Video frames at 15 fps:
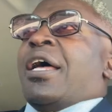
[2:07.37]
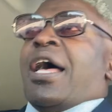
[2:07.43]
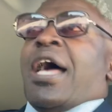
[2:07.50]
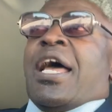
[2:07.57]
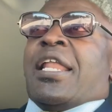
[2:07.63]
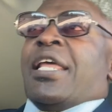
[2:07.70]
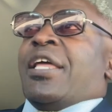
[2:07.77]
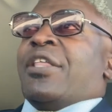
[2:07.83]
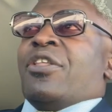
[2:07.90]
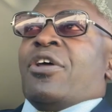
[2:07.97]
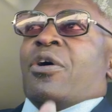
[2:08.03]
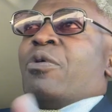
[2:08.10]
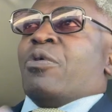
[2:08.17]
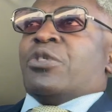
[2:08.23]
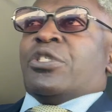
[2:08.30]
I didn't
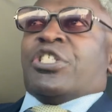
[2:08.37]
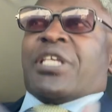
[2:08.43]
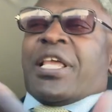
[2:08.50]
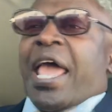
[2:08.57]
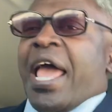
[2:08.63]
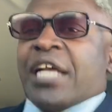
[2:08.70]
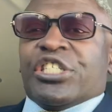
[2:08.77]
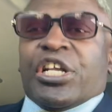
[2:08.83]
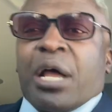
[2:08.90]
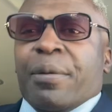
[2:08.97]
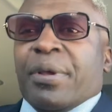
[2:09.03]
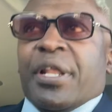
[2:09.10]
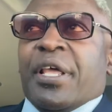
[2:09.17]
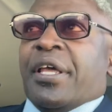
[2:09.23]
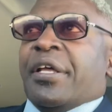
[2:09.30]
know. It was just cash
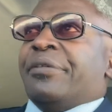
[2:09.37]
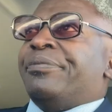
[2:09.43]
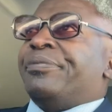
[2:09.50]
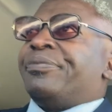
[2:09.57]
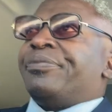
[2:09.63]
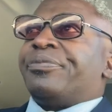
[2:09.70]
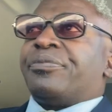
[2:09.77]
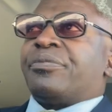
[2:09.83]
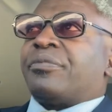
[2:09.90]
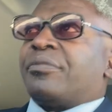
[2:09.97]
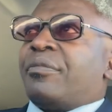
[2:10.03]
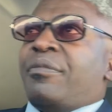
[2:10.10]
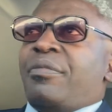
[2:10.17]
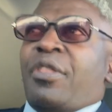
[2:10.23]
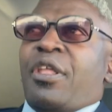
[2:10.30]
coming in.
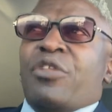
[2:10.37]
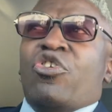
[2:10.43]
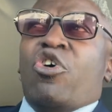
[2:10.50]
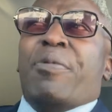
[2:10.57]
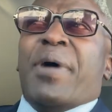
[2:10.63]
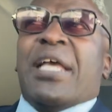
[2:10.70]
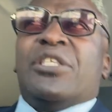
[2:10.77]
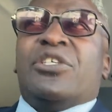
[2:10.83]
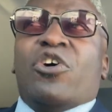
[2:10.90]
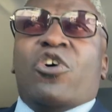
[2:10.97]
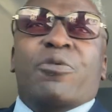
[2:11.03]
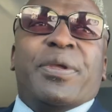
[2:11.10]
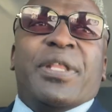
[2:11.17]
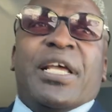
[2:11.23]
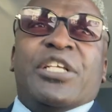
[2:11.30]
Nobody
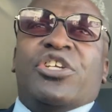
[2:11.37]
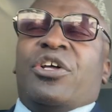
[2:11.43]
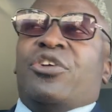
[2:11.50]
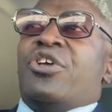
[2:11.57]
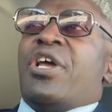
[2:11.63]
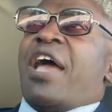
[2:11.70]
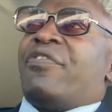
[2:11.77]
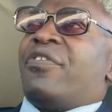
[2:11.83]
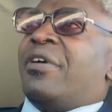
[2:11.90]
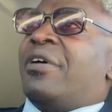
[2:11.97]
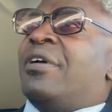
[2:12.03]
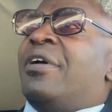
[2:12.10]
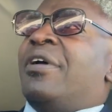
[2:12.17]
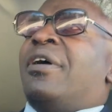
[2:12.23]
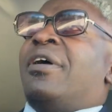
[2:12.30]
told me that, you know, you have to
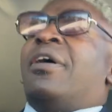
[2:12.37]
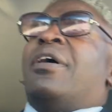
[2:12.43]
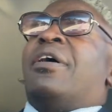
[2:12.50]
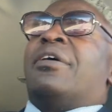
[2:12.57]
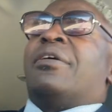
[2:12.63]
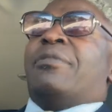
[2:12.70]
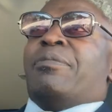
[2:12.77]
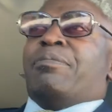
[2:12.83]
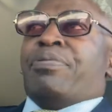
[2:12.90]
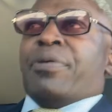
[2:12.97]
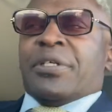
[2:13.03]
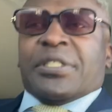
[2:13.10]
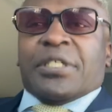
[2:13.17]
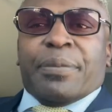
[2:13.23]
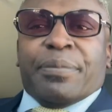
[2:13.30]

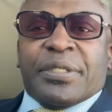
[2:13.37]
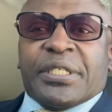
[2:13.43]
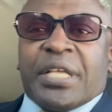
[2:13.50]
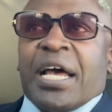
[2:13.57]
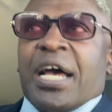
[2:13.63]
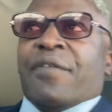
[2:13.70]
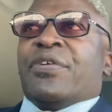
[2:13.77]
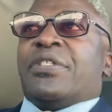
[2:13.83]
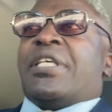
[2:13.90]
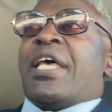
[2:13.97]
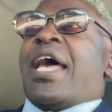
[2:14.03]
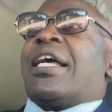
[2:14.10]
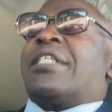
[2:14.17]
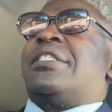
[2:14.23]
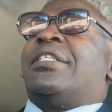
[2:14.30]
put some aside for
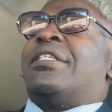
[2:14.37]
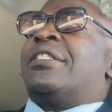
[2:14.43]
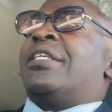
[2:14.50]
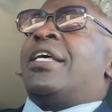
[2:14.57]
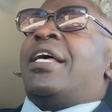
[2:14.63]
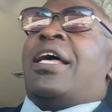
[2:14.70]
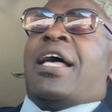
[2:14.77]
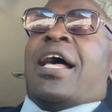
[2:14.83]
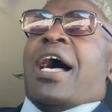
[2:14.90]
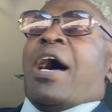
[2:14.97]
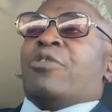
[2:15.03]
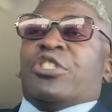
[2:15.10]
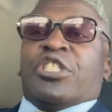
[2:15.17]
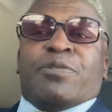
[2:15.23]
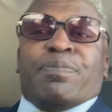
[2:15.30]
taxes. I
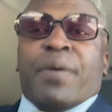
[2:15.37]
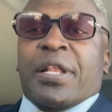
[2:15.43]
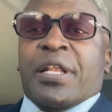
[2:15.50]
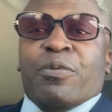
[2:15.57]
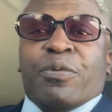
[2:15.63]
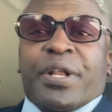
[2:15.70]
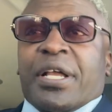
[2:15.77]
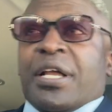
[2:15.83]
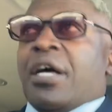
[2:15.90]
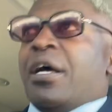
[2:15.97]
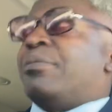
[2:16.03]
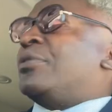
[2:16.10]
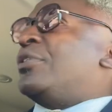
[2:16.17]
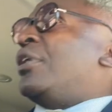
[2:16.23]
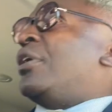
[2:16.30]
was just spending when it
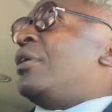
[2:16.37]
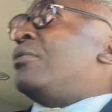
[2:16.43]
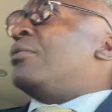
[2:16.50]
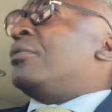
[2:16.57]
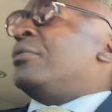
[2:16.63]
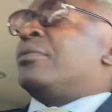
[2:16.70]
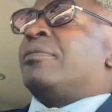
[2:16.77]
comes, you know.